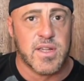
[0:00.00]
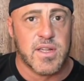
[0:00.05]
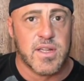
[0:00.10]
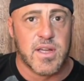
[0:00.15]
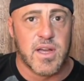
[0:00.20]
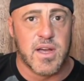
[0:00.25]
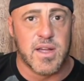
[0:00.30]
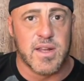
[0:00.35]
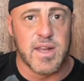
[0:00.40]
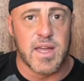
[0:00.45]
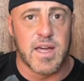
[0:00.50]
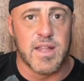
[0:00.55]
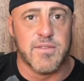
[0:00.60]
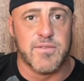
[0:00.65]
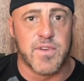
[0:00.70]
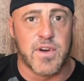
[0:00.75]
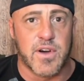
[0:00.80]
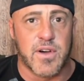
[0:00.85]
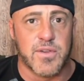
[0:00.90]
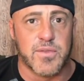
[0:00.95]
uh, not
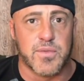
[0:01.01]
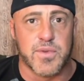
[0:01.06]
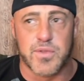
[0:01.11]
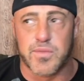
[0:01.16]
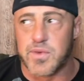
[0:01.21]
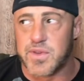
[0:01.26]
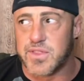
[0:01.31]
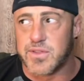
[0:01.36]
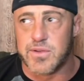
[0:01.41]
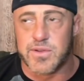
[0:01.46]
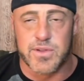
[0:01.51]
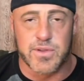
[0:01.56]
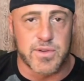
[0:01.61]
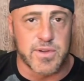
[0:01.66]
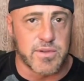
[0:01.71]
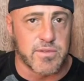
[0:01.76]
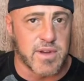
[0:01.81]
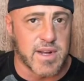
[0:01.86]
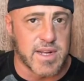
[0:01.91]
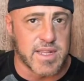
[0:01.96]
involved with what they're
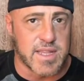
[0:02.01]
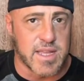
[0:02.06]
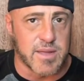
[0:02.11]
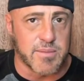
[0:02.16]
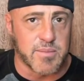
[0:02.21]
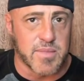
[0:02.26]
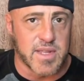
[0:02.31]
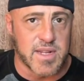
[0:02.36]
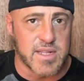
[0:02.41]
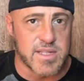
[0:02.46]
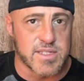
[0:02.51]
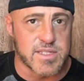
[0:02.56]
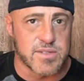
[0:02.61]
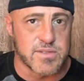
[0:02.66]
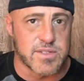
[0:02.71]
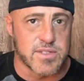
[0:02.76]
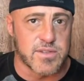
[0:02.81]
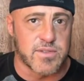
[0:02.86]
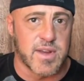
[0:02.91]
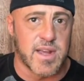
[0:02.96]
doing right at that minute. So it
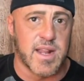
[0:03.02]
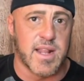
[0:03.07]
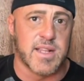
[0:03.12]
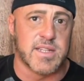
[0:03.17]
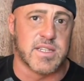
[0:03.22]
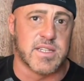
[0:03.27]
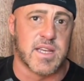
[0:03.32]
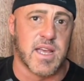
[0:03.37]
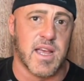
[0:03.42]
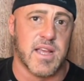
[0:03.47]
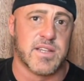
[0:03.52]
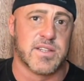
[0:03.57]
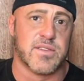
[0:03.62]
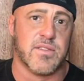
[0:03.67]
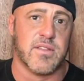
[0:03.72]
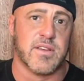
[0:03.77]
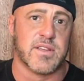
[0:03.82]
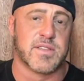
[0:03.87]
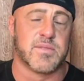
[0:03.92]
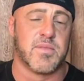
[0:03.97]
was a great
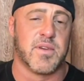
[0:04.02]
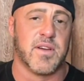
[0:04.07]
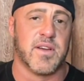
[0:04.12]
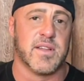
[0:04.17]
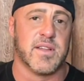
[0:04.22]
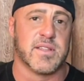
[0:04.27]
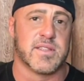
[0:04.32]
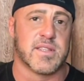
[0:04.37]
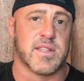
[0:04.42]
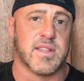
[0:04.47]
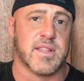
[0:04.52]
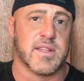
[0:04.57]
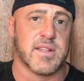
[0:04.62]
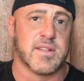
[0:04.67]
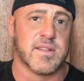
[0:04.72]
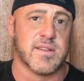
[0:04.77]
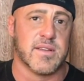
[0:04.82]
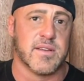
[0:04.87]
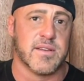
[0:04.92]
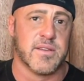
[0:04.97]
educational experience. And then
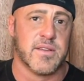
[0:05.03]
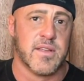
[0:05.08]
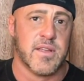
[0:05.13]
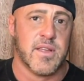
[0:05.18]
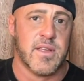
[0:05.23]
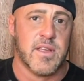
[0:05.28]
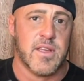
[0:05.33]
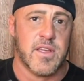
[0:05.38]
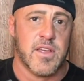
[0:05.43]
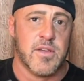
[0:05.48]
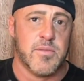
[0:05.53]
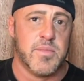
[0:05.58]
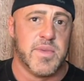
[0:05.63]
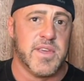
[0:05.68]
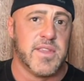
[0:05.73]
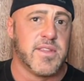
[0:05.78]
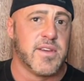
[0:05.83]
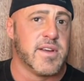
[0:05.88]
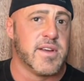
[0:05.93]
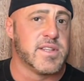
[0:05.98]
to be
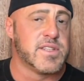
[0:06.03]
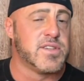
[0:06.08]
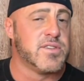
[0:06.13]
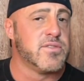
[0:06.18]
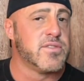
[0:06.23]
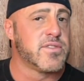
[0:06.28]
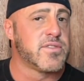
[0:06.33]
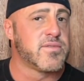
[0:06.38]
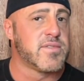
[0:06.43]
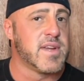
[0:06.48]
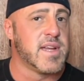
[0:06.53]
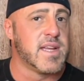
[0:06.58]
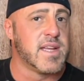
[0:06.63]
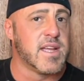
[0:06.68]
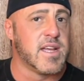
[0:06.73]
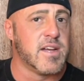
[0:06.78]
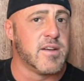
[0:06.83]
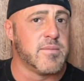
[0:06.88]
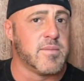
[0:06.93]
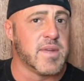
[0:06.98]
there at two or three
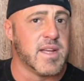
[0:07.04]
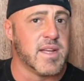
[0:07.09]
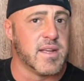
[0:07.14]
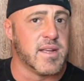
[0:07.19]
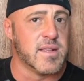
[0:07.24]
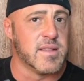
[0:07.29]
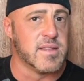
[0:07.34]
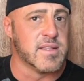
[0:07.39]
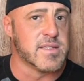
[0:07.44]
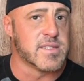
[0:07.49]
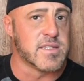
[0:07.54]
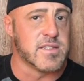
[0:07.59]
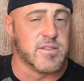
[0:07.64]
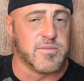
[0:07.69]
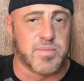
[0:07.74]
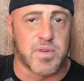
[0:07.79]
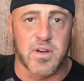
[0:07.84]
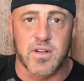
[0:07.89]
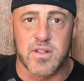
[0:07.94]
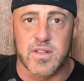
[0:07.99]
A M and listen to
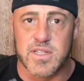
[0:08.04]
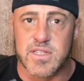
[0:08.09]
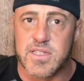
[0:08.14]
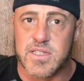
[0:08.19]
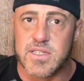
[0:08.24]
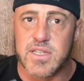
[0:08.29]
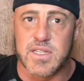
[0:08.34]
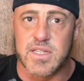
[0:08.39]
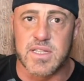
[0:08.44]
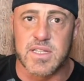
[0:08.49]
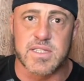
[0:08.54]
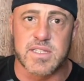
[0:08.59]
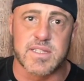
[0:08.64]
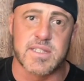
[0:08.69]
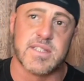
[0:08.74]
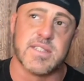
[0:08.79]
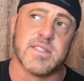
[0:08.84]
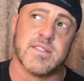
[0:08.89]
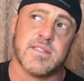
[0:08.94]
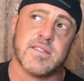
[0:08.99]
Paul E and
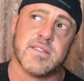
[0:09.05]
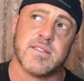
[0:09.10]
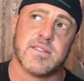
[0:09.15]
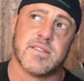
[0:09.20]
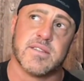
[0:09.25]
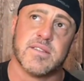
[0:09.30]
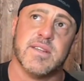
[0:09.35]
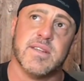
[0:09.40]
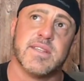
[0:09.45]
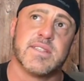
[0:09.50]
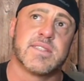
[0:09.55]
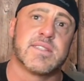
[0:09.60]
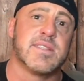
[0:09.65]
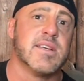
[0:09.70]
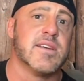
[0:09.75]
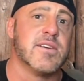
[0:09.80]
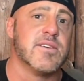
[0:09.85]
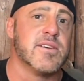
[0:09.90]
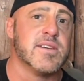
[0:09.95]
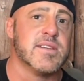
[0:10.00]
listen to his
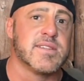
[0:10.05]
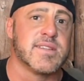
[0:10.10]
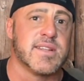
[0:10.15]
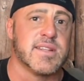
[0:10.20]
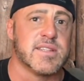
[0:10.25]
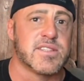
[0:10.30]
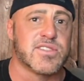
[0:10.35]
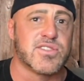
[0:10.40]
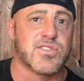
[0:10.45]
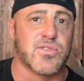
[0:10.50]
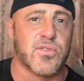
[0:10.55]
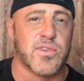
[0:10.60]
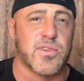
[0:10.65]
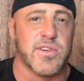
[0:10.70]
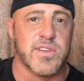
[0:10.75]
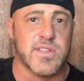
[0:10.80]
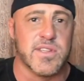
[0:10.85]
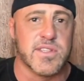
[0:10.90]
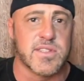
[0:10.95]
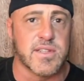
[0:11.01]
theories and his
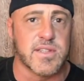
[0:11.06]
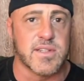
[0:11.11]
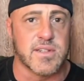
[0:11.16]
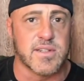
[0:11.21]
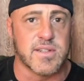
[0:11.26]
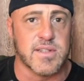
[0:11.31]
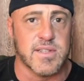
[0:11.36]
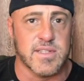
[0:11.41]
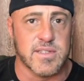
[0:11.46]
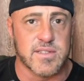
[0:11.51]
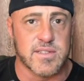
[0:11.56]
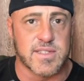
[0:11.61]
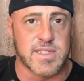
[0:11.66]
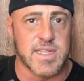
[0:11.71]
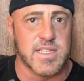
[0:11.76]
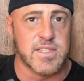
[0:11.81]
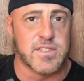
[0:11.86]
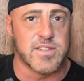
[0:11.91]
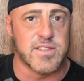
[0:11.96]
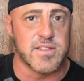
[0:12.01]
stories and his
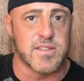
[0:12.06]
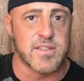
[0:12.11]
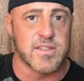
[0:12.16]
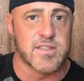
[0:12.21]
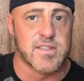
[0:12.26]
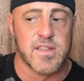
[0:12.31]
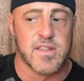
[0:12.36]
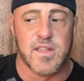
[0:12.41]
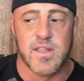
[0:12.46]
teachings